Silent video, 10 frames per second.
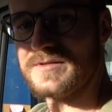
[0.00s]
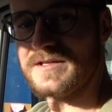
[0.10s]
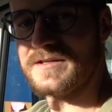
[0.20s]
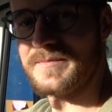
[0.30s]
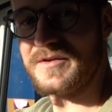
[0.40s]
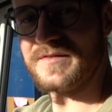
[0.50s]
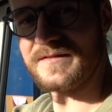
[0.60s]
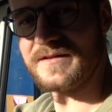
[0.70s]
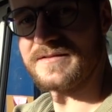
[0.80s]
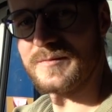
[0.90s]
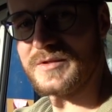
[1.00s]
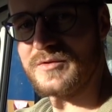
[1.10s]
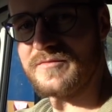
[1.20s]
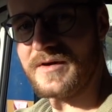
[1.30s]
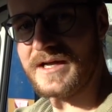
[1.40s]
day. Perfect day to be
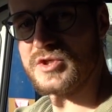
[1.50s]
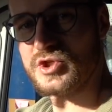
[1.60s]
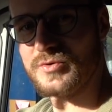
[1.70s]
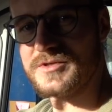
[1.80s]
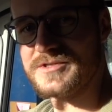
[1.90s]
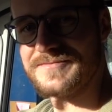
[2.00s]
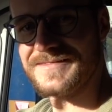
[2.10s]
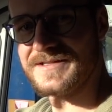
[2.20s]
doing van chores, I